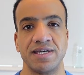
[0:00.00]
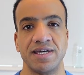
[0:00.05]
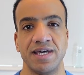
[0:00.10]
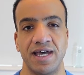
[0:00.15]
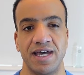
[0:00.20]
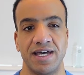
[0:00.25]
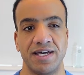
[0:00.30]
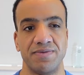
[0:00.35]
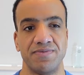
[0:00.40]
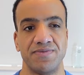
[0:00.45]

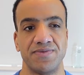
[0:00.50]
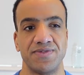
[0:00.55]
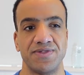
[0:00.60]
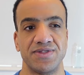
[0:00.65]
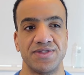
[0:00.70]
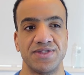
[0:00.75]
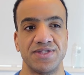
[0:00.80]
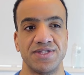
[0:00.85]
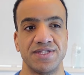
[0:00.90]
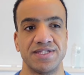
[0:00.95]

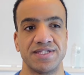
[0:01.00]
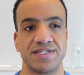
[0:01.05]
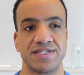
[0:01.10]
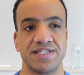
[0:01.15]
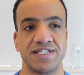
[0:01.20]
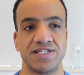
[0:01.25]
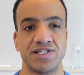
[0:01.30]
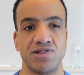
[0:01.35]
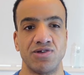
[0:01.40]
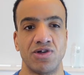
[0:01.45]

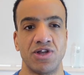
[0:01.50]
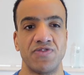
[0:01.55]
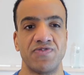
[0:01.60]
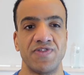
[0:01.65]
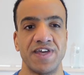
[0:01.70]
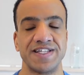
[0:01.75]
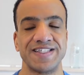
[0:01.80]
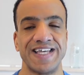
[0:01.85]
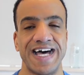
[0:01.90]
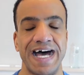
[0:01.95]
There's a lot of
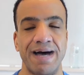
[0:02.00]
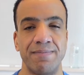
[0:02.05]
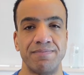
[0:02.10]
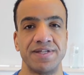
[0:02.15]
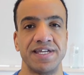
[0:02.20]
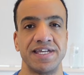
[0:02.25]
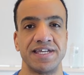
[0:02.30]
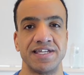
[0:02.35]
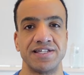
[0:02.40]
things happening